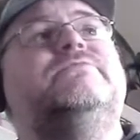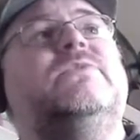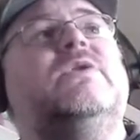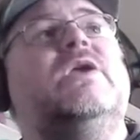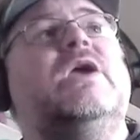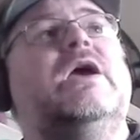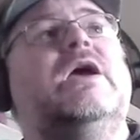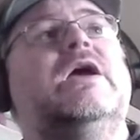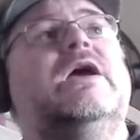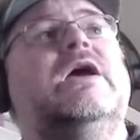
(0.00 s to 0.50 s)

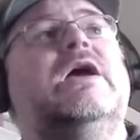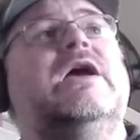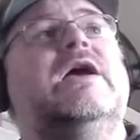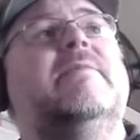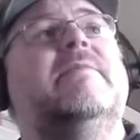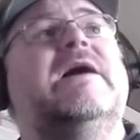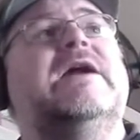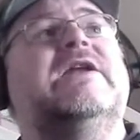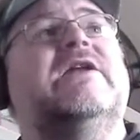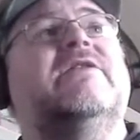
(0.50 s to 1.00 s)

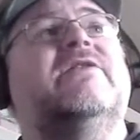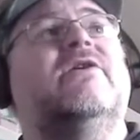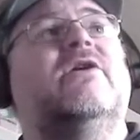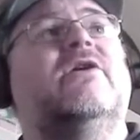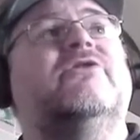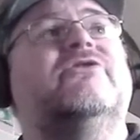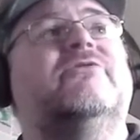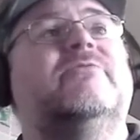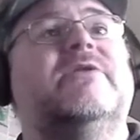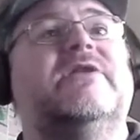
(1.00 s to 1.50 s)
And I
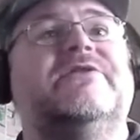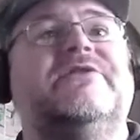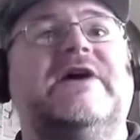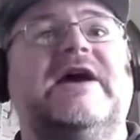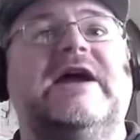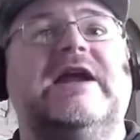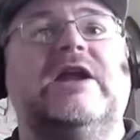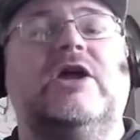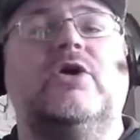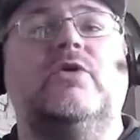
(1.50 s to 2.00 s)
thought some of the
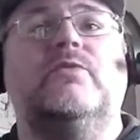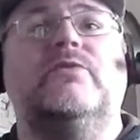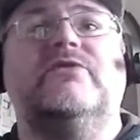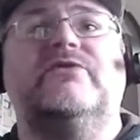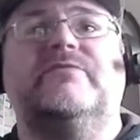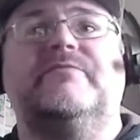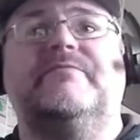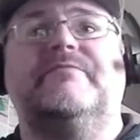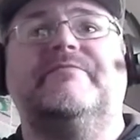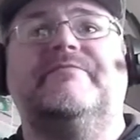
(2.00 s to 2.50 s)
dialogue
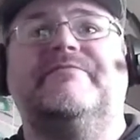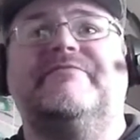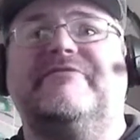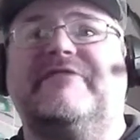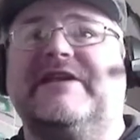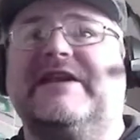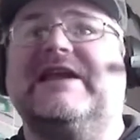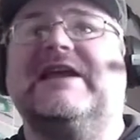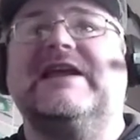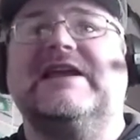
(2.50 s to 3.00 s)
was
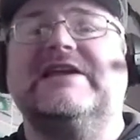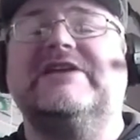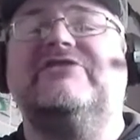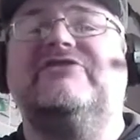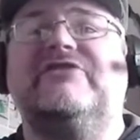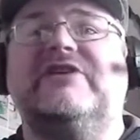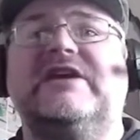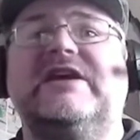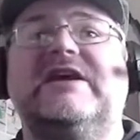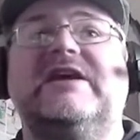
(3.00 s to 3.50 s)
pretty
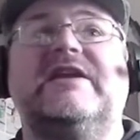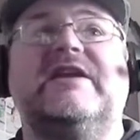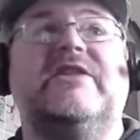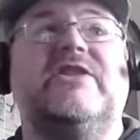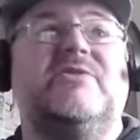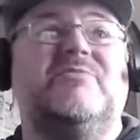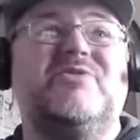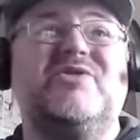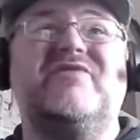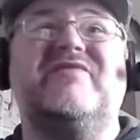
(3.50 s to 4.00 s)
cliched, and
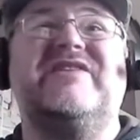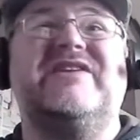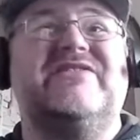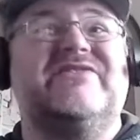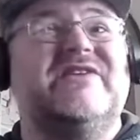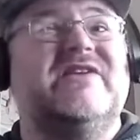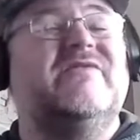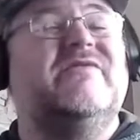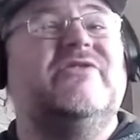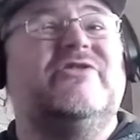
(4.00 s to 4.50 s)
the movie
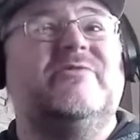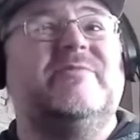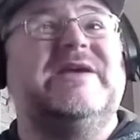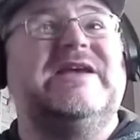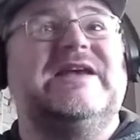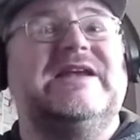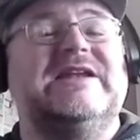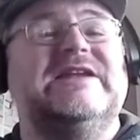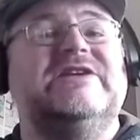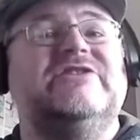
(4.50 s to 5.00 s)
itself is a
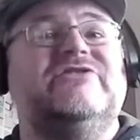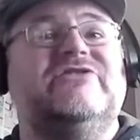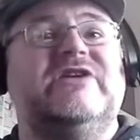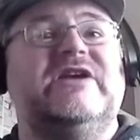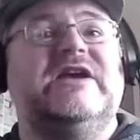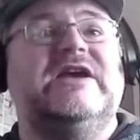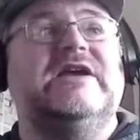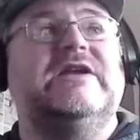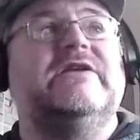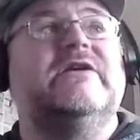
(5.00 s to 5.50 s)
bit
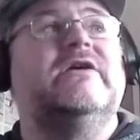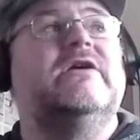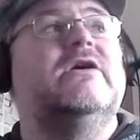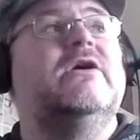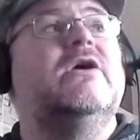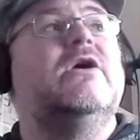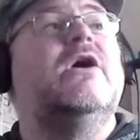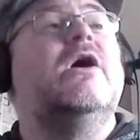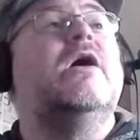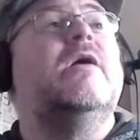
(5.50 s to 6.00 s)
cliched.
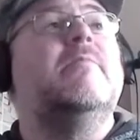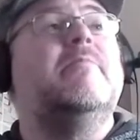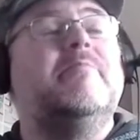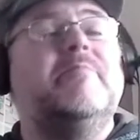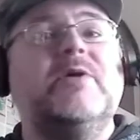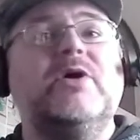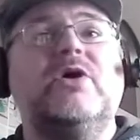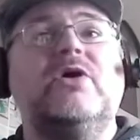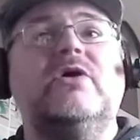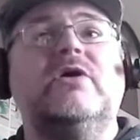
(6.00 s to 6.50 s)

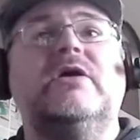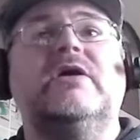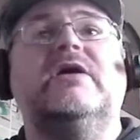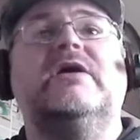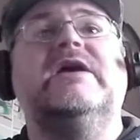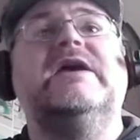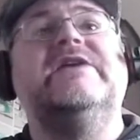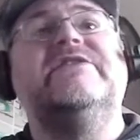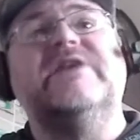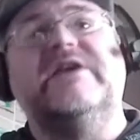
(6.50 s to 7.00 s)
But
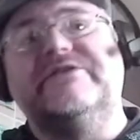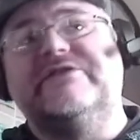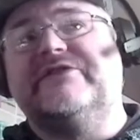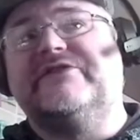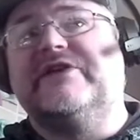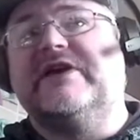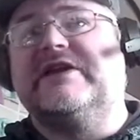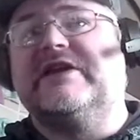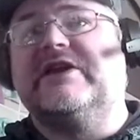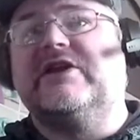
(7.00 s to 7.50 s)
it's
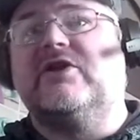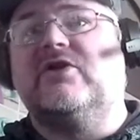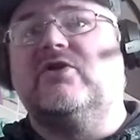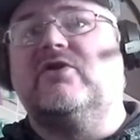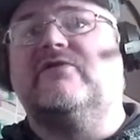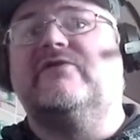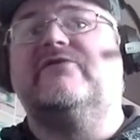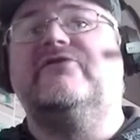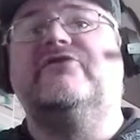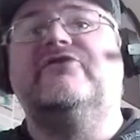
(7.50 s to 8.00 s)
entertaining
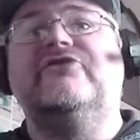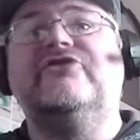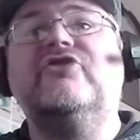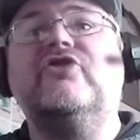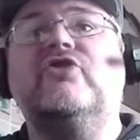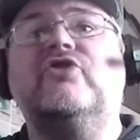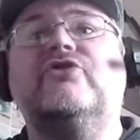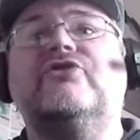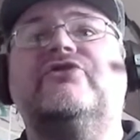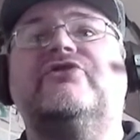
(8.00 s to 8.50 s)
enough
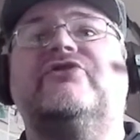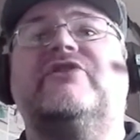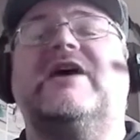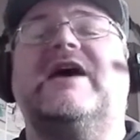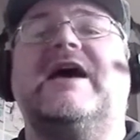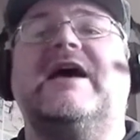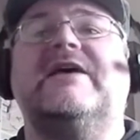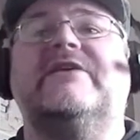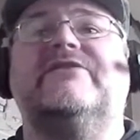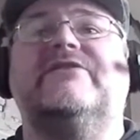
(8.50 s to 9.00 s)
just
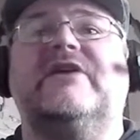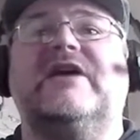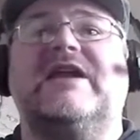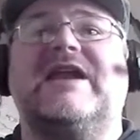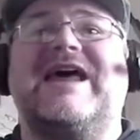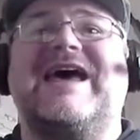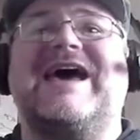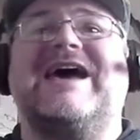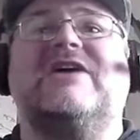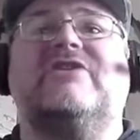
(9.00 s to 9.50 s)
as an
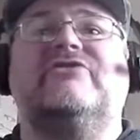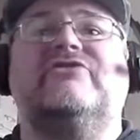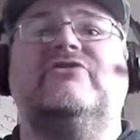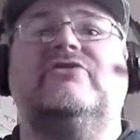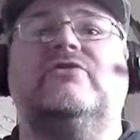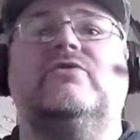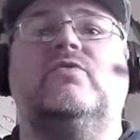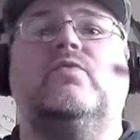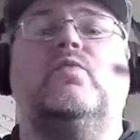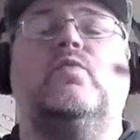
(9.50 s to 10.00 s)

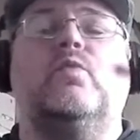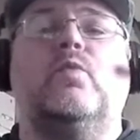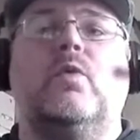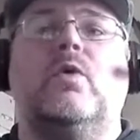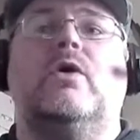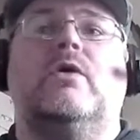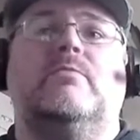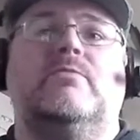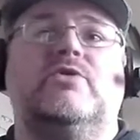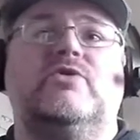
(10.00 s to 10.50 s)
action
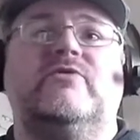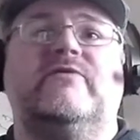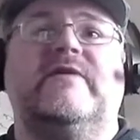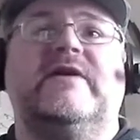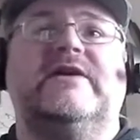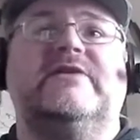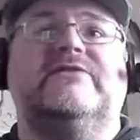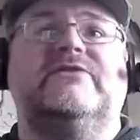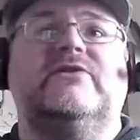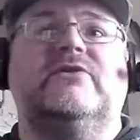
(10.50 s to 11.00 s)
war
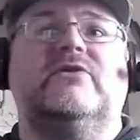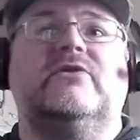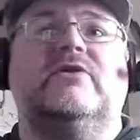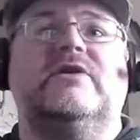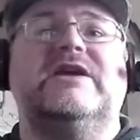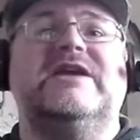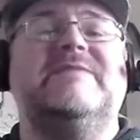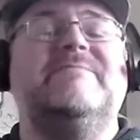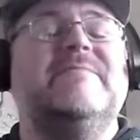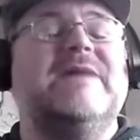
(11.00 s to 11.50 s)
movie, so
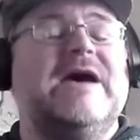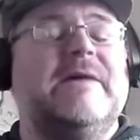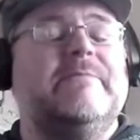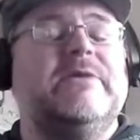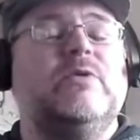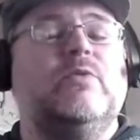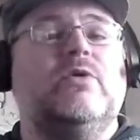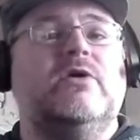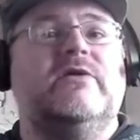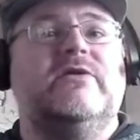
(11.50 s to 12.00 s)
it might
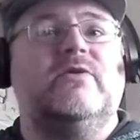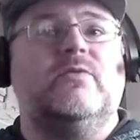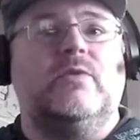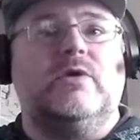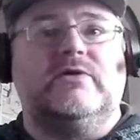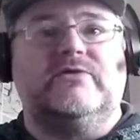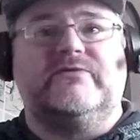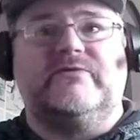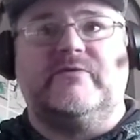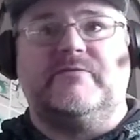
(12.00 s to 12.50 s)
be worth a
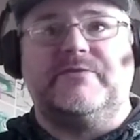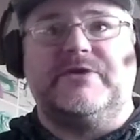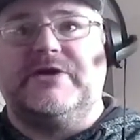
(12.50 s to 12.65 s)
watch from